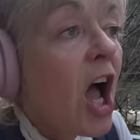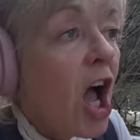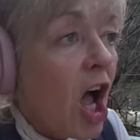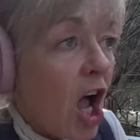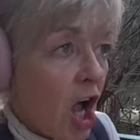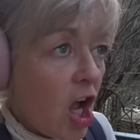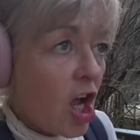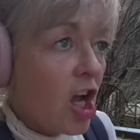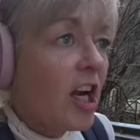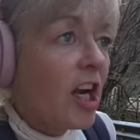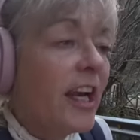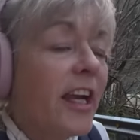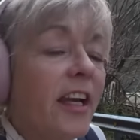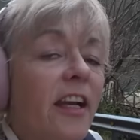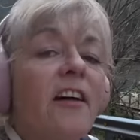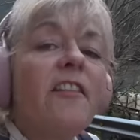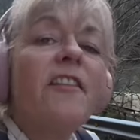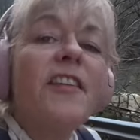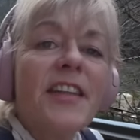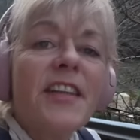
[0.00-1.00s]
early
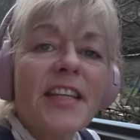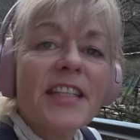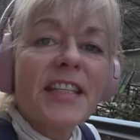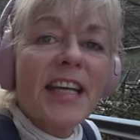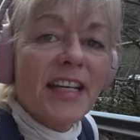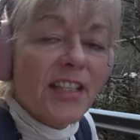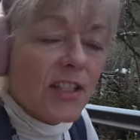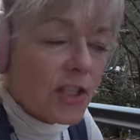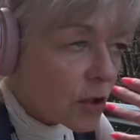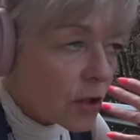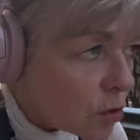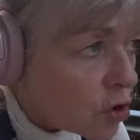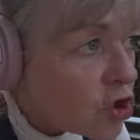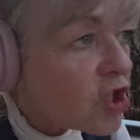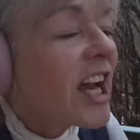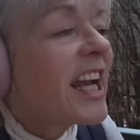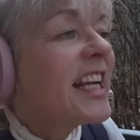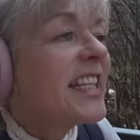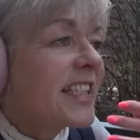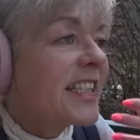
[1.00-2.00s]
enough in the day, so you're
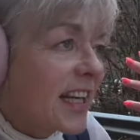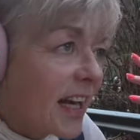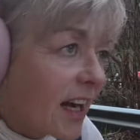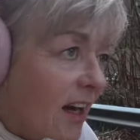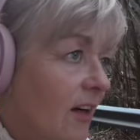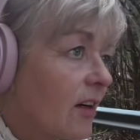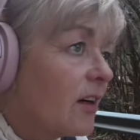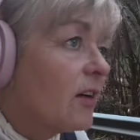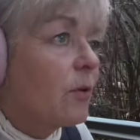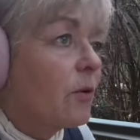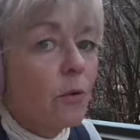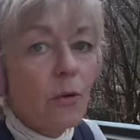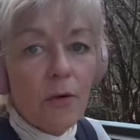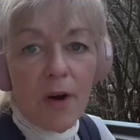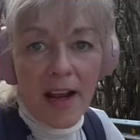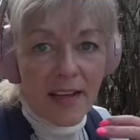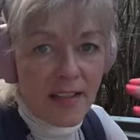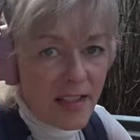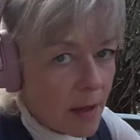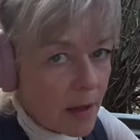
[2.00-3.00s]
chasing hunger all
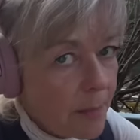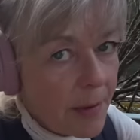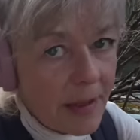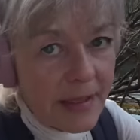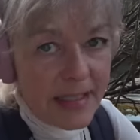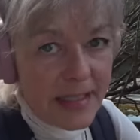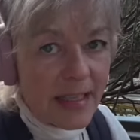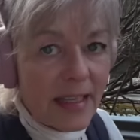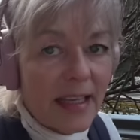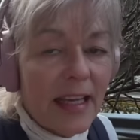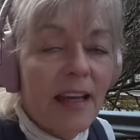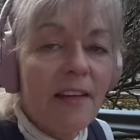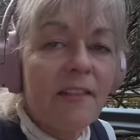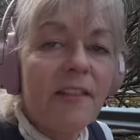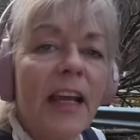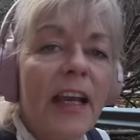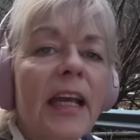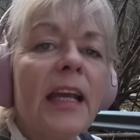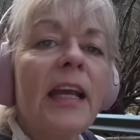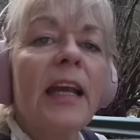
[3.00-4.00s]
right up into the
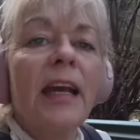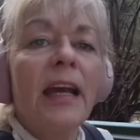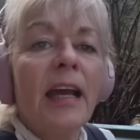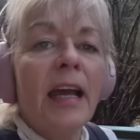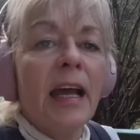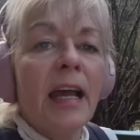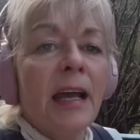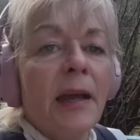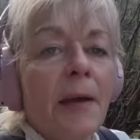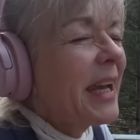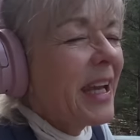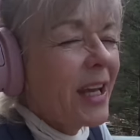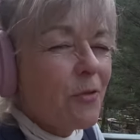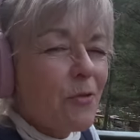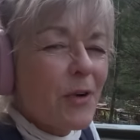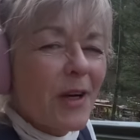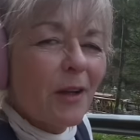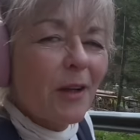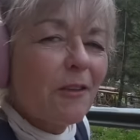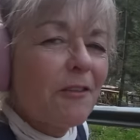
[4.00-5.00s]
evening. Get
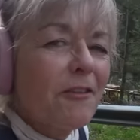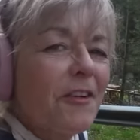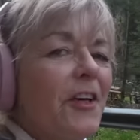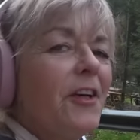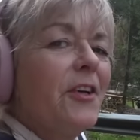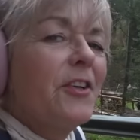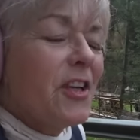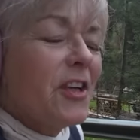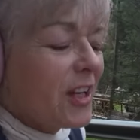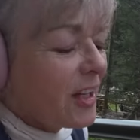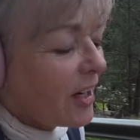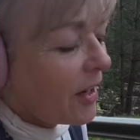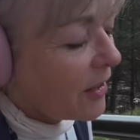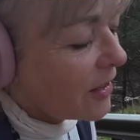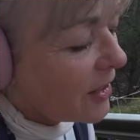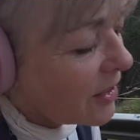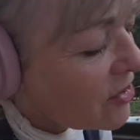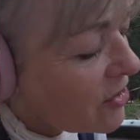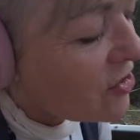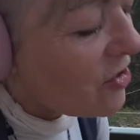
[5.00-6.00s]
real food.
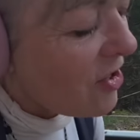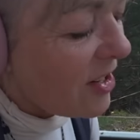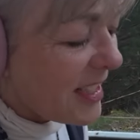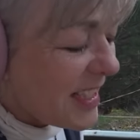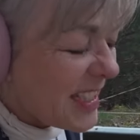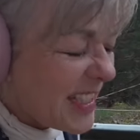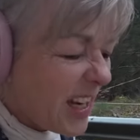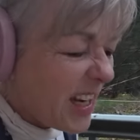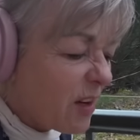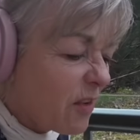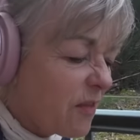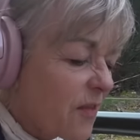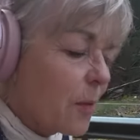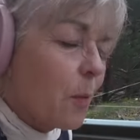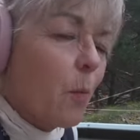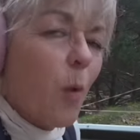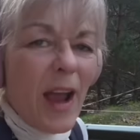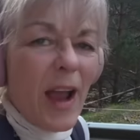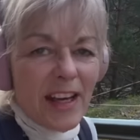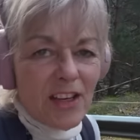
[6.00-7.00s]
Try and stay off the
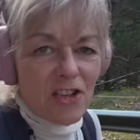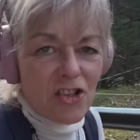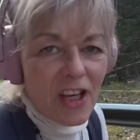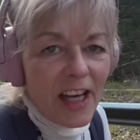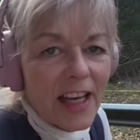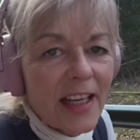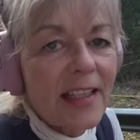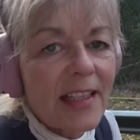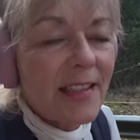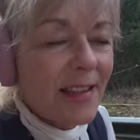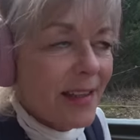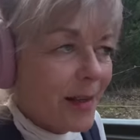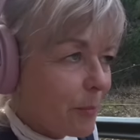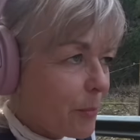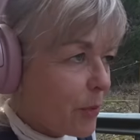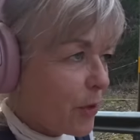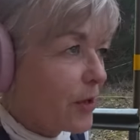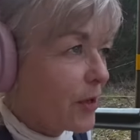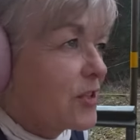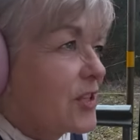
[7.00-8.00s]
whey shakes and the
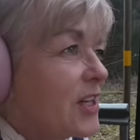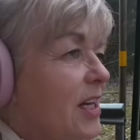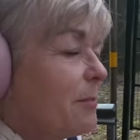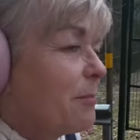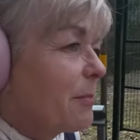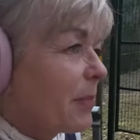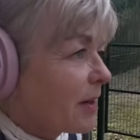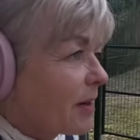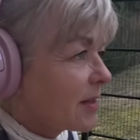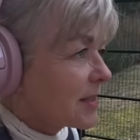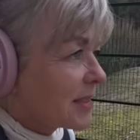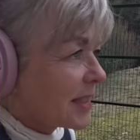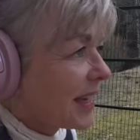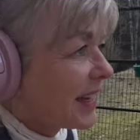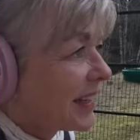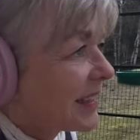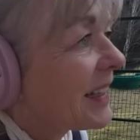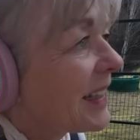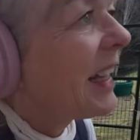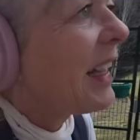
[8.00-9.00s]
protein bars
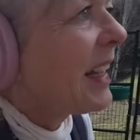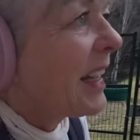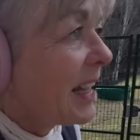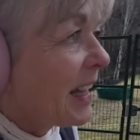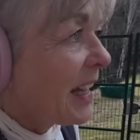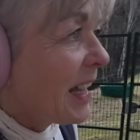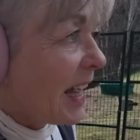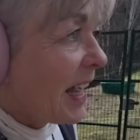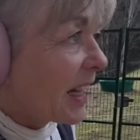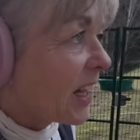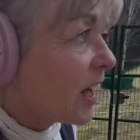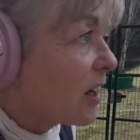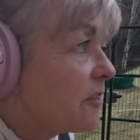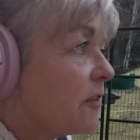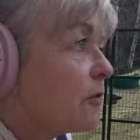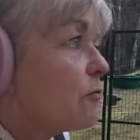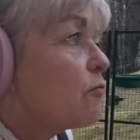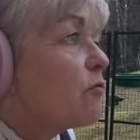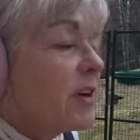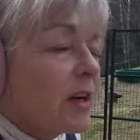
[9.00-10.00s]
and go for
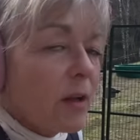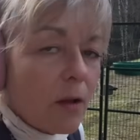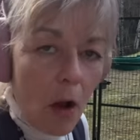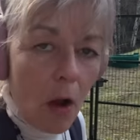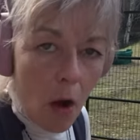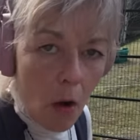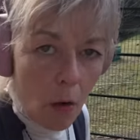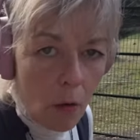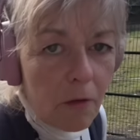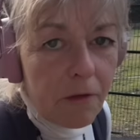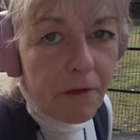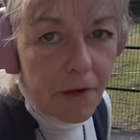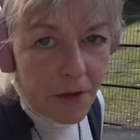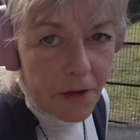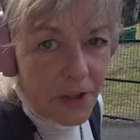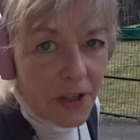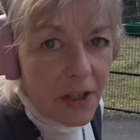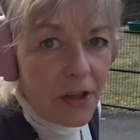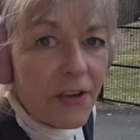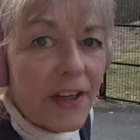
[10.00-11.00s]
real whole food
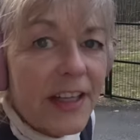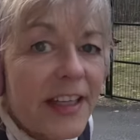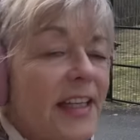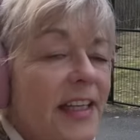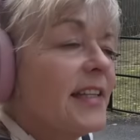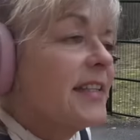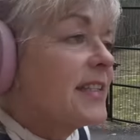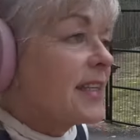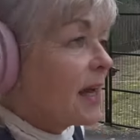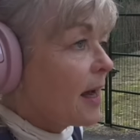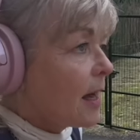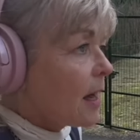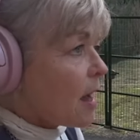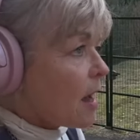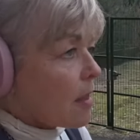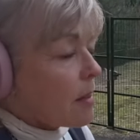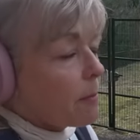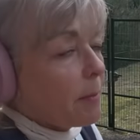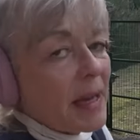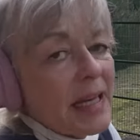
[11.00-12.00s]
ingredients,
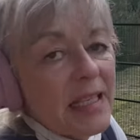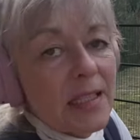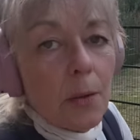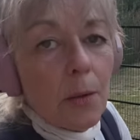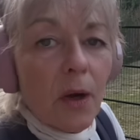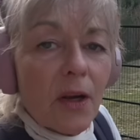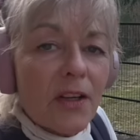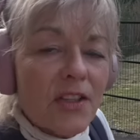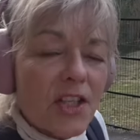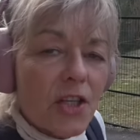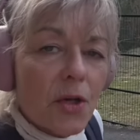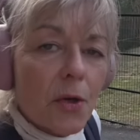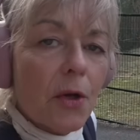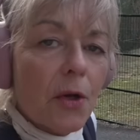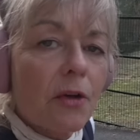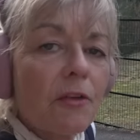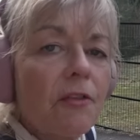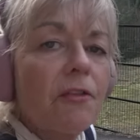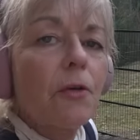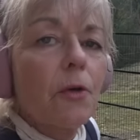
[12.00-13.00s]
the best quality you can
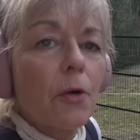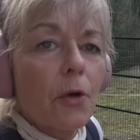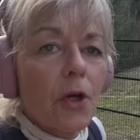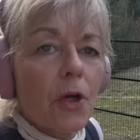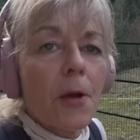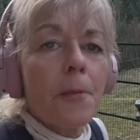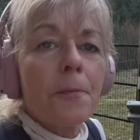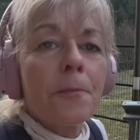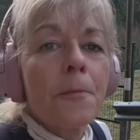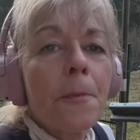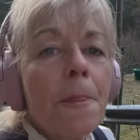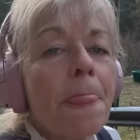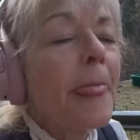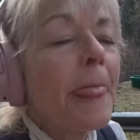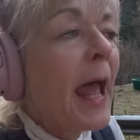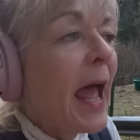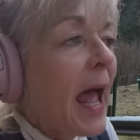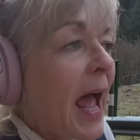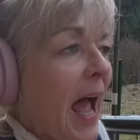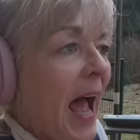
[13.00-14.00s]
afford.
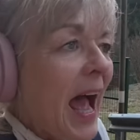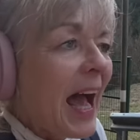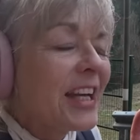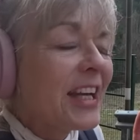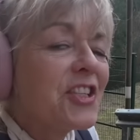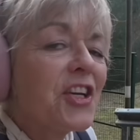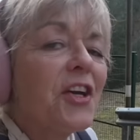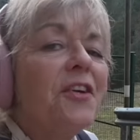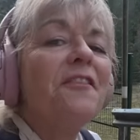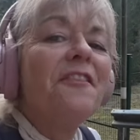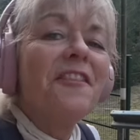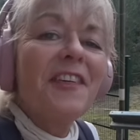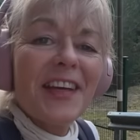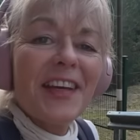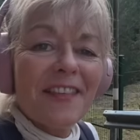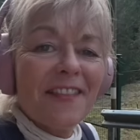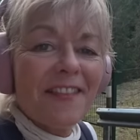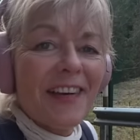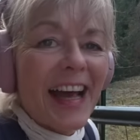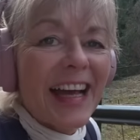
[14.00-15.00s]
And don't fear
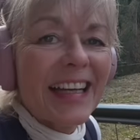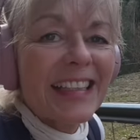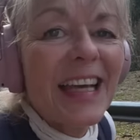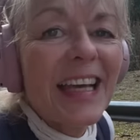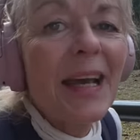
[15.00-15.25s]
fat.